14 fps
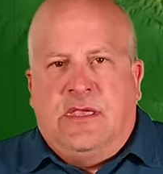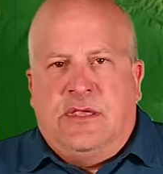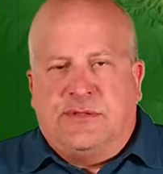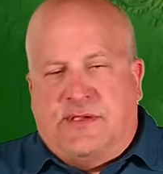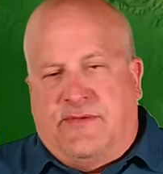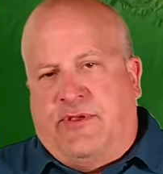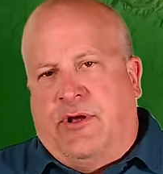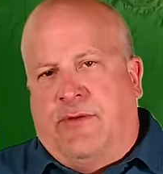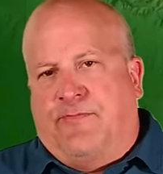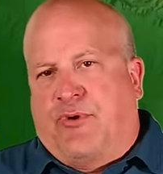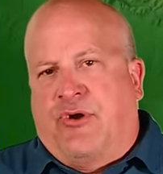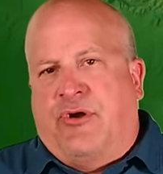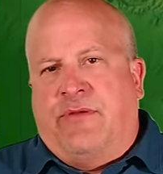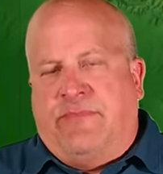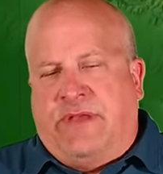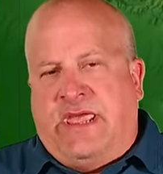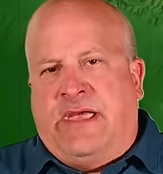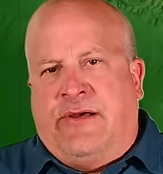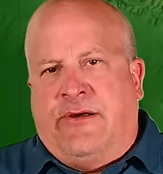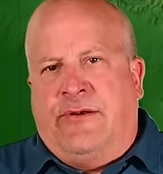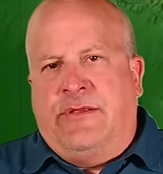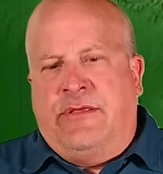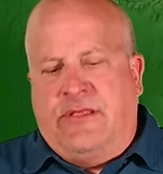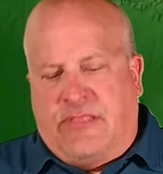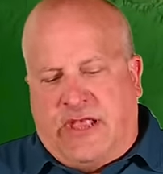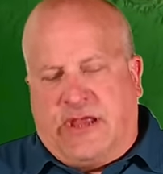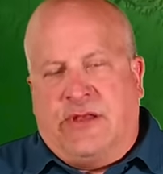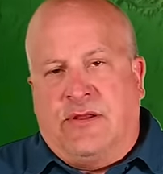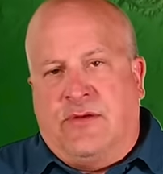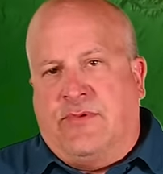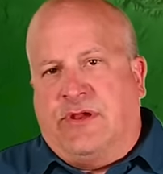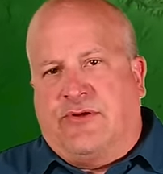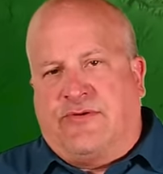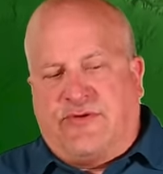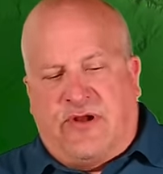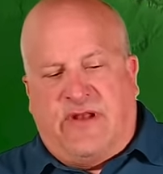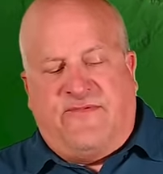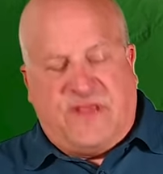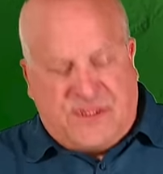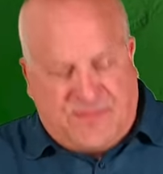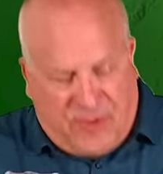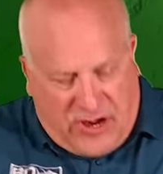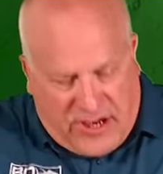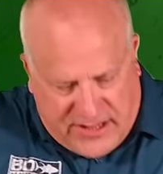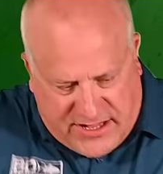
So if you don't burn them down like you're doing when you're trying to fish spawn,